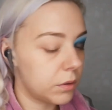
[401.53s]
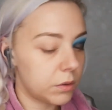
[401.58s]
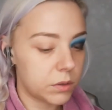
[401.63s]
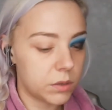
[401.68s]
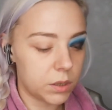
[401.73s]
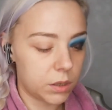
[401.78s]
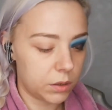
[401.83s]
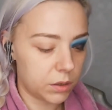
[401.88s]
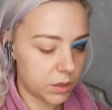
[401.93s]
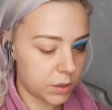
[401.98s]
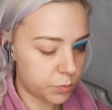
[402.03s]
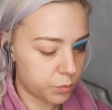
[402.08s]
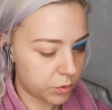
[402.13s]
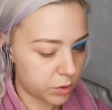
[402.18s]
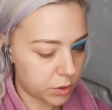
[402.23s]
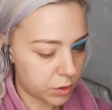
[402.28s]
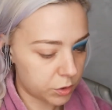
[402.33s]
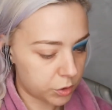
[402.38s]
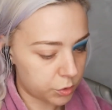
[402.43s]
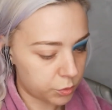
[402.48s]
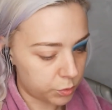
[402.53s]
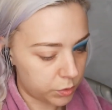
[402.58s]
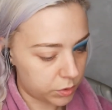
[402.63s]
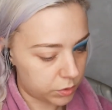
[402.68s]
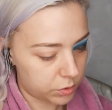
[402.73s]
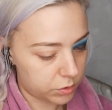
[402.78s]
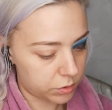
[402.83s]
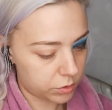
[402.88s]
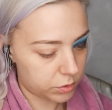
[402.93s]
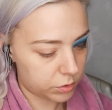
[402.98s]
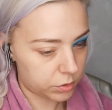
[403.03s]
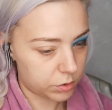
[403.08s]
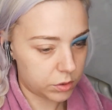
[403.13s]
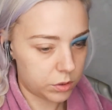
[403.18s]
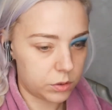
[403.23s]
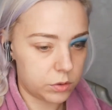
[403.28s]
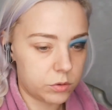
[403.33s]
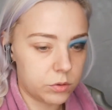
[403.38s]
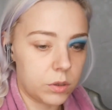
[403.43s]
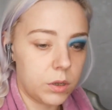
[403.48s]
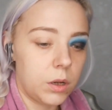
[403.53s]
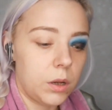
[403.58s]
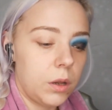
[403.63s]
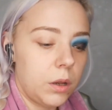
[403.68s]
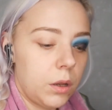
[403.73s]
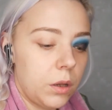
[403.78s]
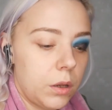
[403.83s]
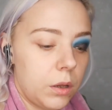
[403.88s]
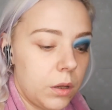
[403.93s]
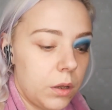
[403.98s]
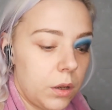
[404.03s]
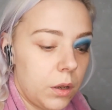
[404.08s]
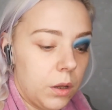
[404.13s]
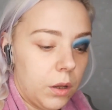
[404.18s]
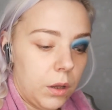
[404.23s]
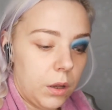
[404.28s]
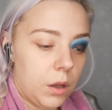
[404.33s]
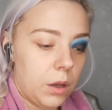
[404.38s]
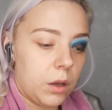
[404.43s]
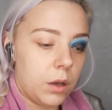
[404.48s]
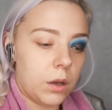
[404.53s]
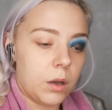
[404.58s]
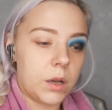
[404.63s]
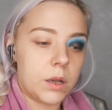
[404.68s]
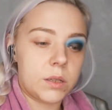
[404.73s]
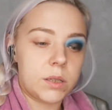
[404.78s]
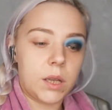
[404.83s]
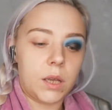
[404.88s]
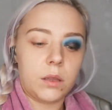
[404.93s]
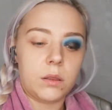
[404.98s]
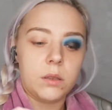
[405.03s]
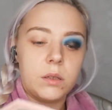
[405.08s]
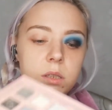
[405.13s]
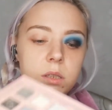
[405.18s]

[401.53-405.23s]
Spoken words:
Take this brush, which is dry. I'm gonna take the